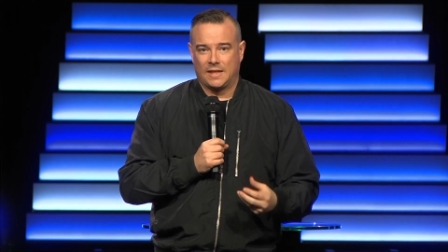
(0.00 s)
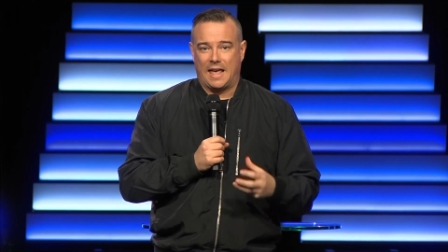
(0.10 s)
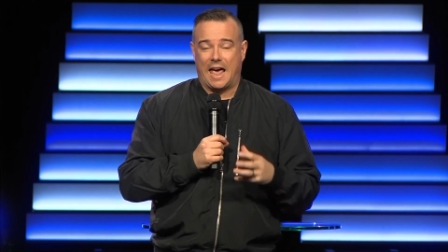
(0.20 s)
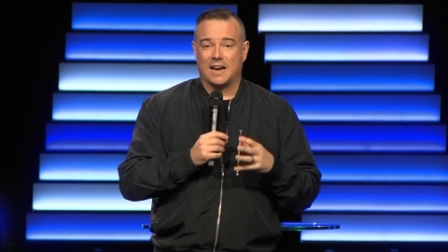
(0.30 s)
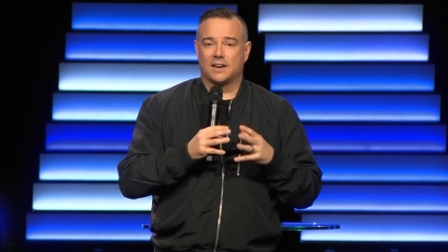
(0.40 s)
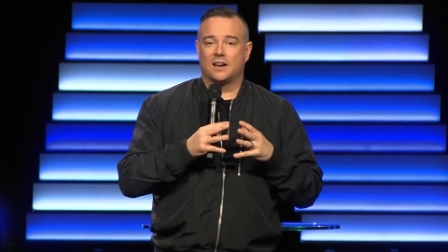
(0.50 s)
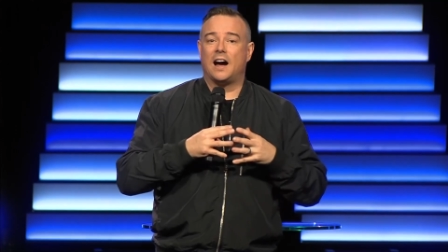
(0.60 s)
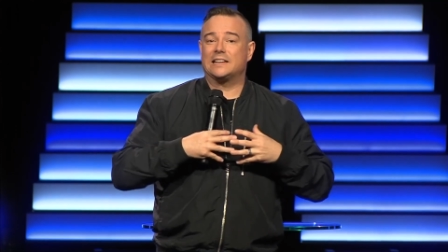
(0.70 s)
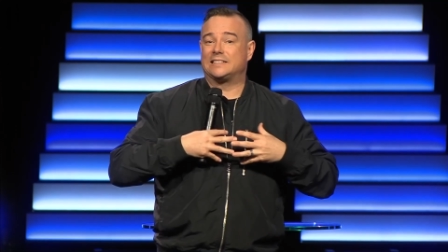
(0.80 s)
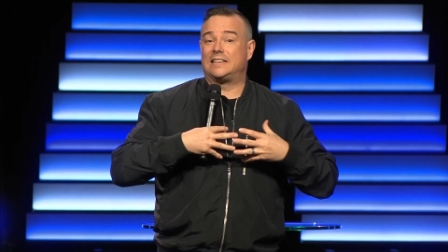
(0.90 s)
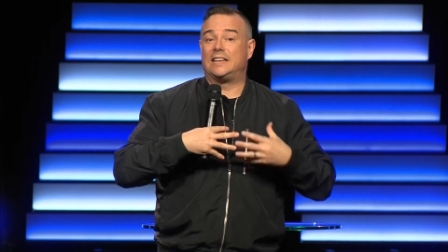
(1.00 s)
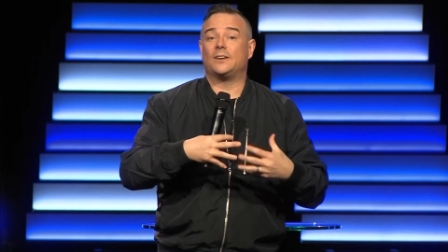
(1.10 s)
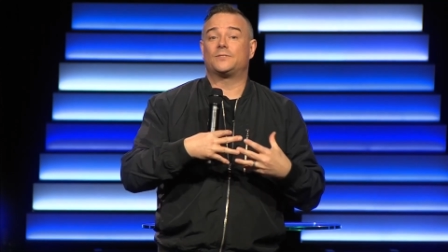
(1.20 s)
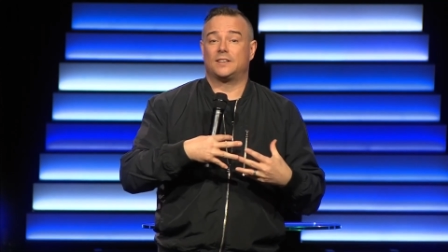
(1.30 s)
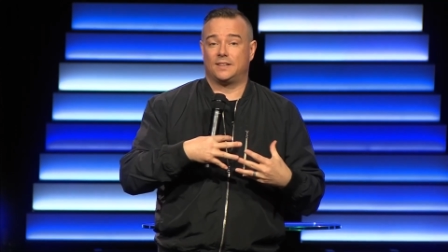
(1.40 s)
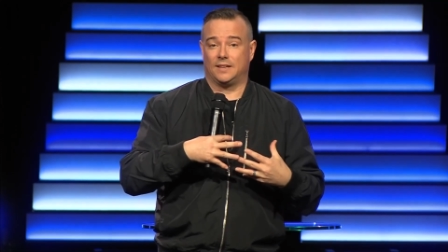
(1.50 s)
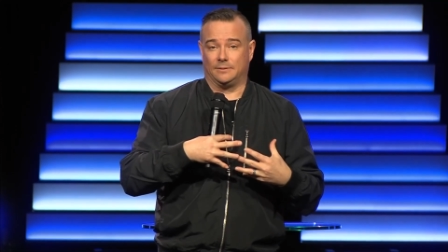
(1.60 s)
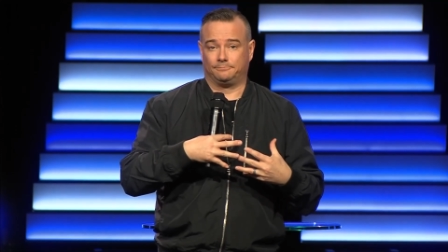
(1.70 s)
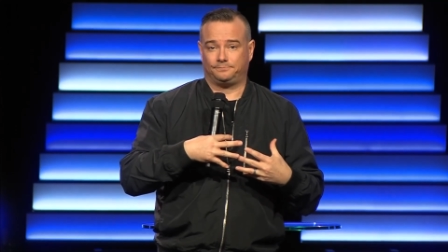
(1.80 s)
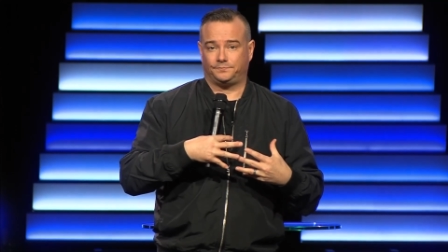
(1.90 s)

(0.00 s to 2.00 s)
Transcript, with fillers: And God's gift to them